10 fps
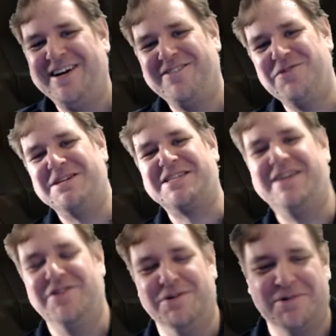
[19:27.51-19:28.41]
I've almost
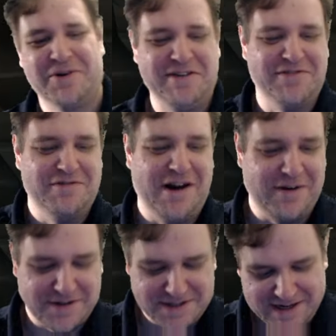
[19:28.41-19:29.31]
given up looking for
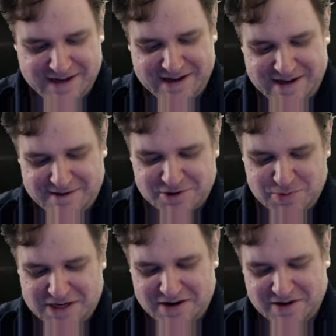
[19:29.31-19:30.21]
rogues because
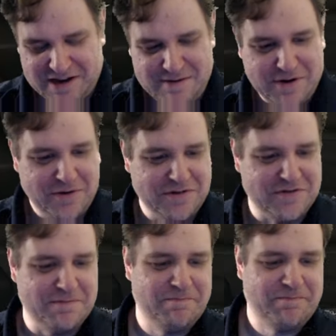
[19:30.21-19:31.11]
we can't keep hold of
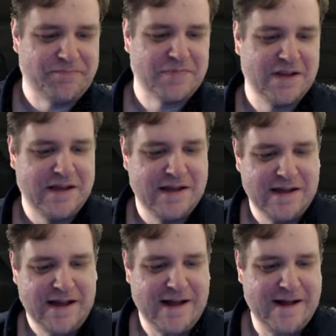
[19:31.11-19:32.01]
them.
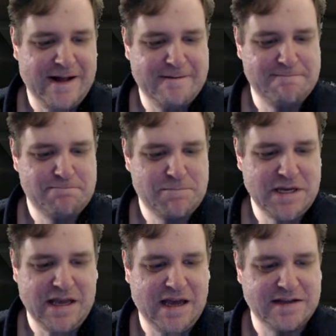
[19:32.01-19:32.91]
Um,
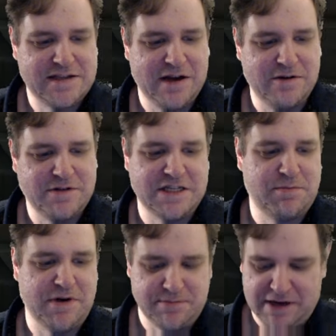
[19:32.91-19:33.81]
but yeah, so Disc
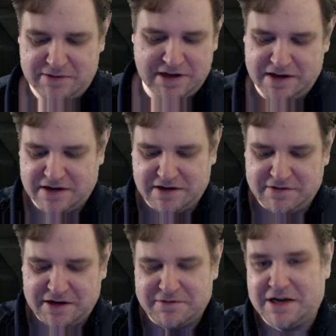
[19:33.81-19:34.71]
priest, mate. Yeah, I don't know.